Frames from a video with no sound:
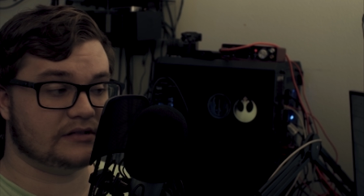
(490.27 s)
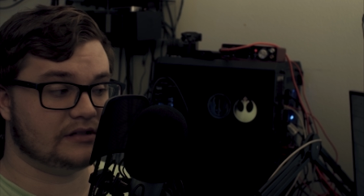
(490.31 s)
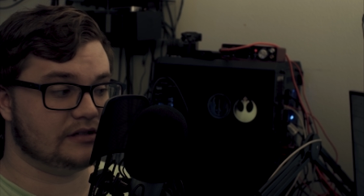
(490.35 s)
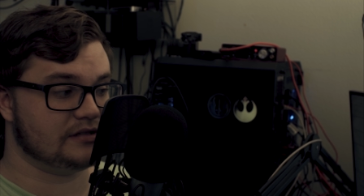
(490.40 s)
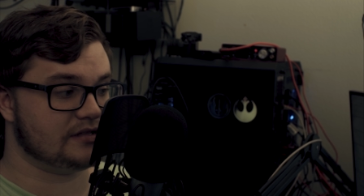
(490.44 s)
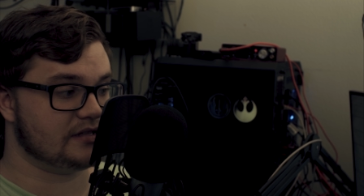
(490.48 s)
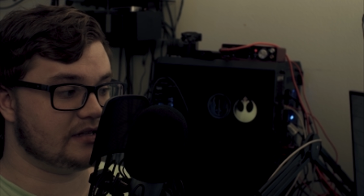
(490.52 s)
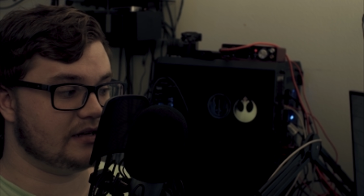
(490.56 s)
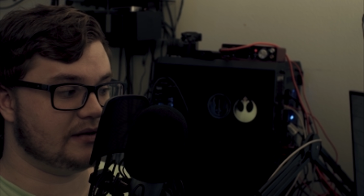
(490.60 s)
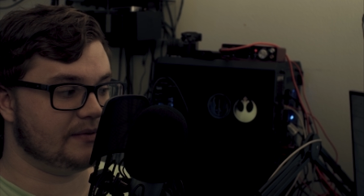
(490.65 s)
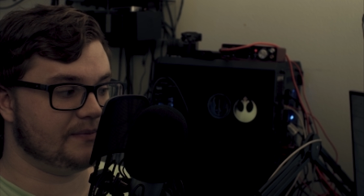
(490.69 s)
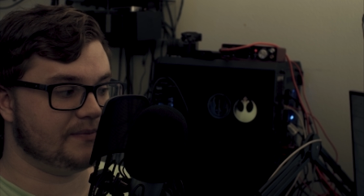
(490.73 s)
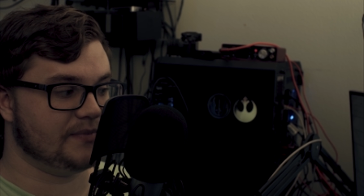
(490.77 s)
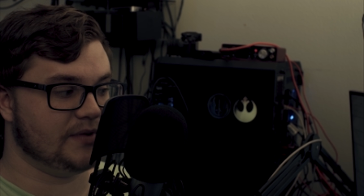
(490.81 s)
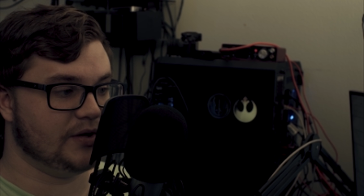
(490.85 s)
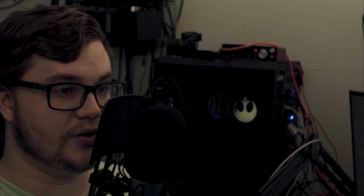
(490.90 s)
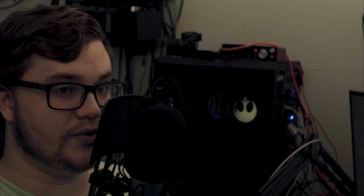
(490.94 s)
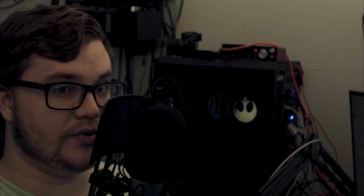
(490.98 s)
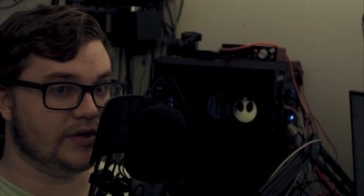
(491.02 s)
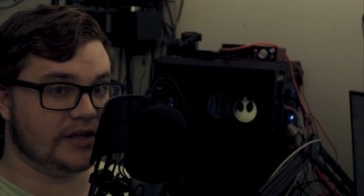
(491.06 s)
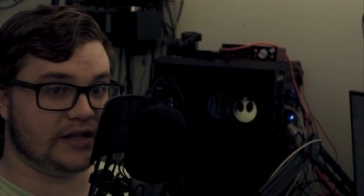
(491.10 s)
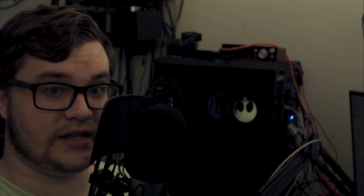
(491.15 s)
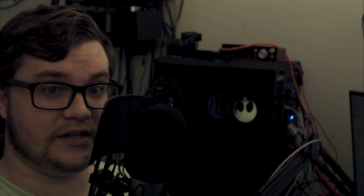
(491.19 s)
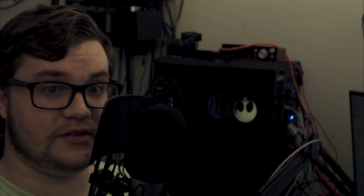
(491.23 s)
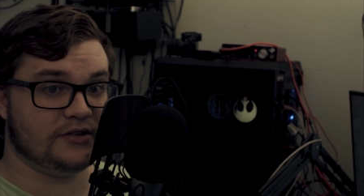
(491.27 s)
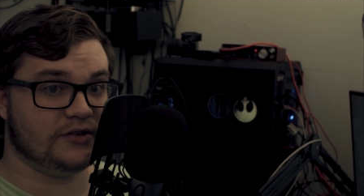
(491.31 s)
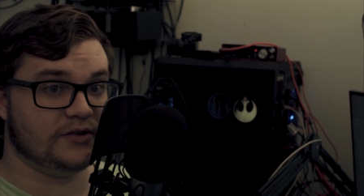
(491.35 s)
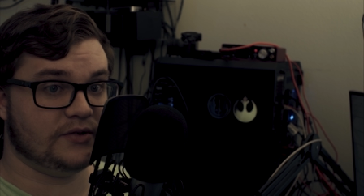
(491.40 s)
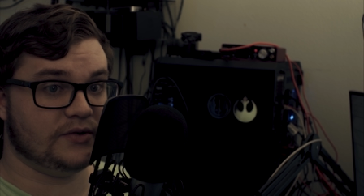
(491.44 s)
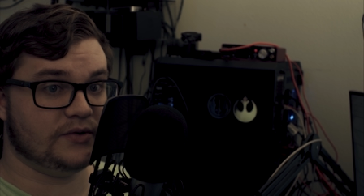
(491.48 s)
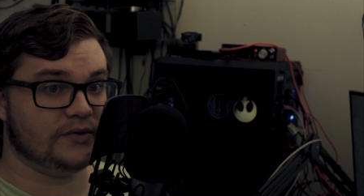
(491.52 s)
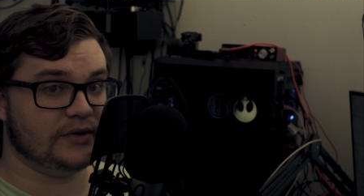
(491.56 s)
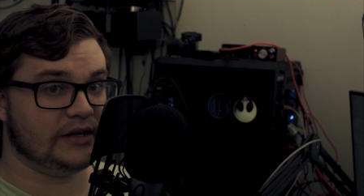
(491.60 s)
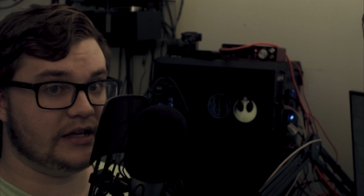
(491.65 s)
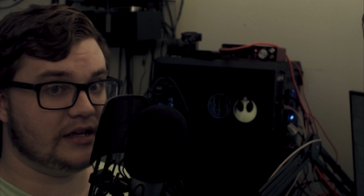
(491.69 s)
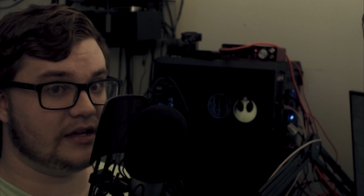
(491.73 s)
some new
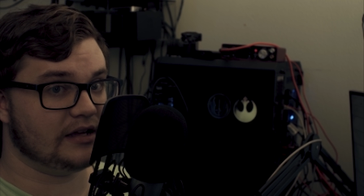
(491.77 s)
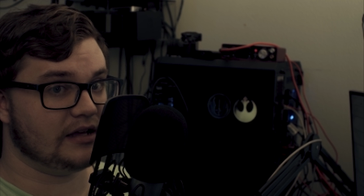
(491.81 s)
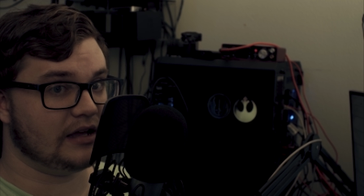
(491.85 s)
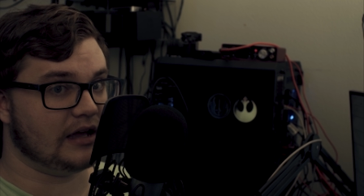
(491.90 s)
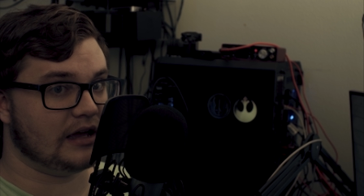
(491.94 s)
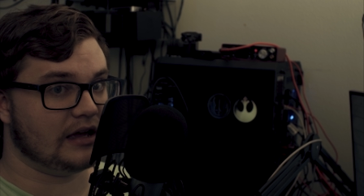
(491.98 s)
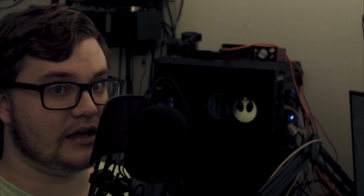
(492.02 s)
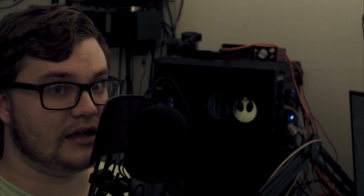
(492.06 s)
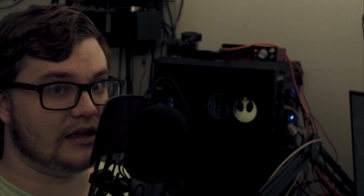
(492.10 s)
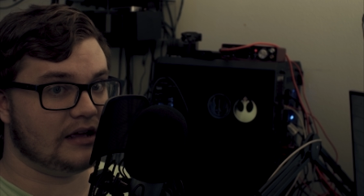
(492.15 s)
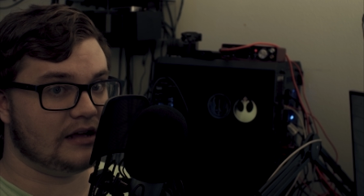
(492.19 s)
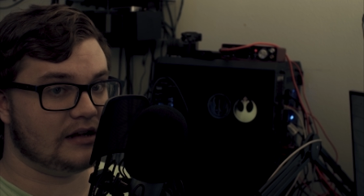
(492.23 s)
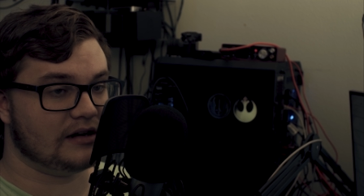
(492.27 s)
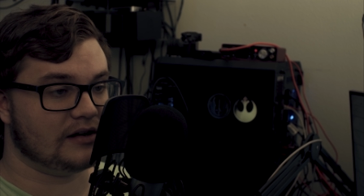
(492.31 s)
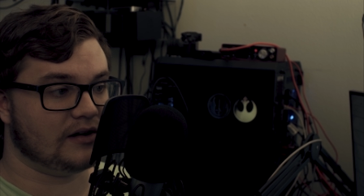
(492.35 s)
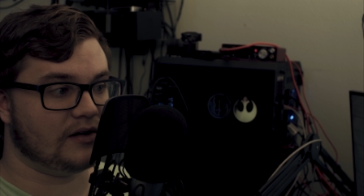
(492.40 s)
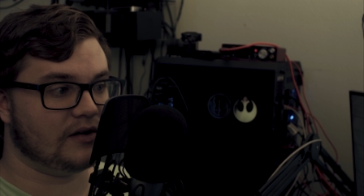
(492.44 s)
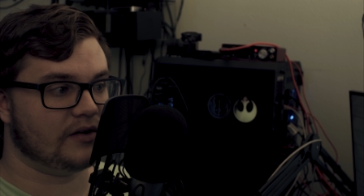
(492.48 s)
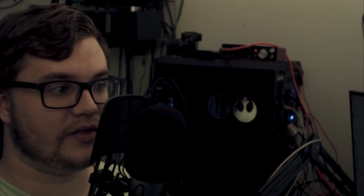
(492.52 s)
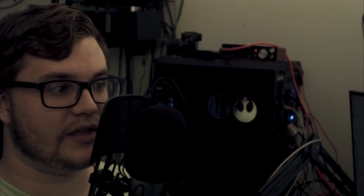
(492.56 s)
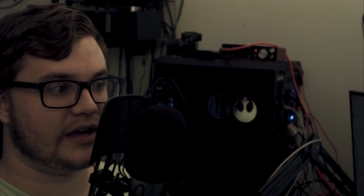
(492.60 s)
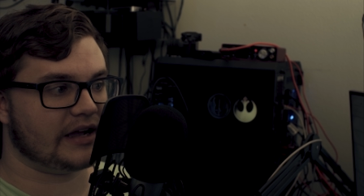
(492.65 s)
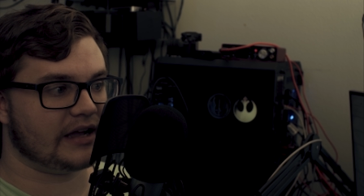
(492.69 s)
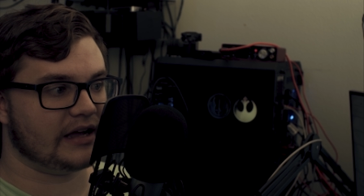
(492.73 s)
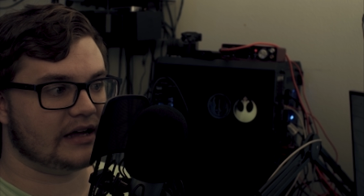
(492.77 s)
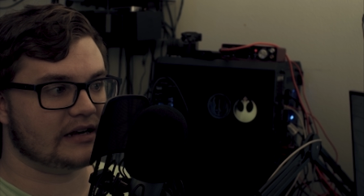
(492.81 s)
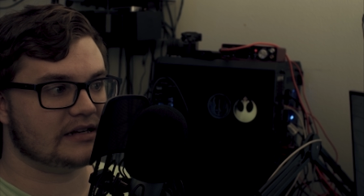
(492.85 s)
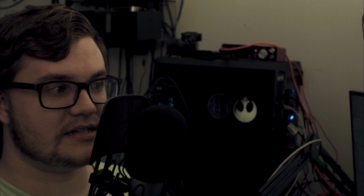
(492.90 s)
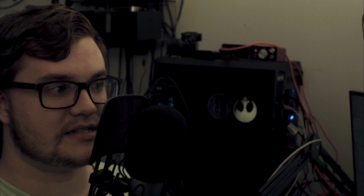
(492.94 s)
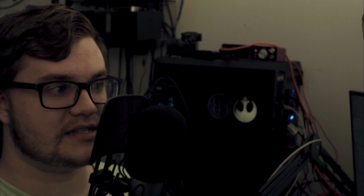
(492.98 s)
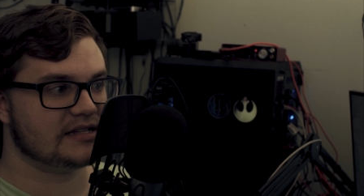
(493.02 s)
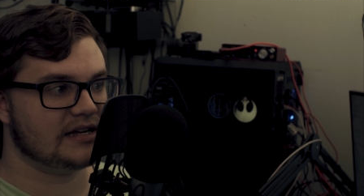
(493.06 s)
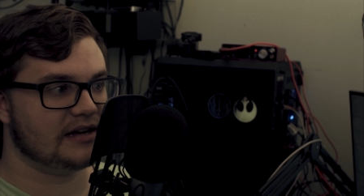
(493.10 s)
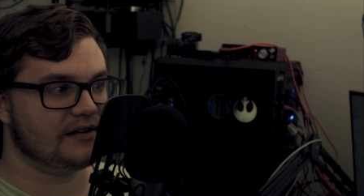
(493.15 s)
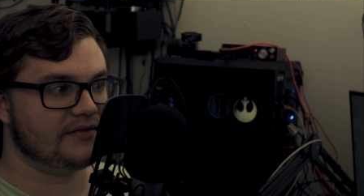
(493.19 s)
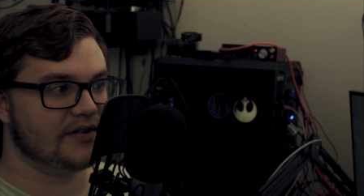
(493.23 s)
EQing and all that kind of
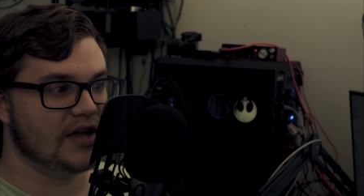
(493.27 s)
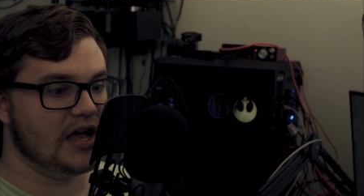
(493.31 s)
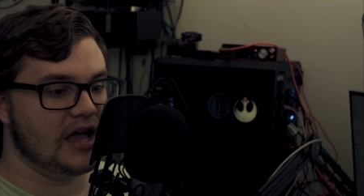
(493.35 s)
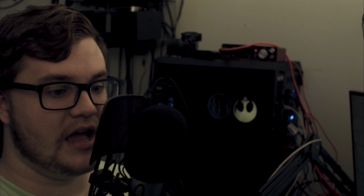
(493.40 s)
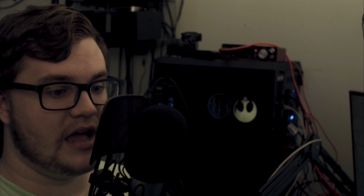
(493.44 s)
stuff,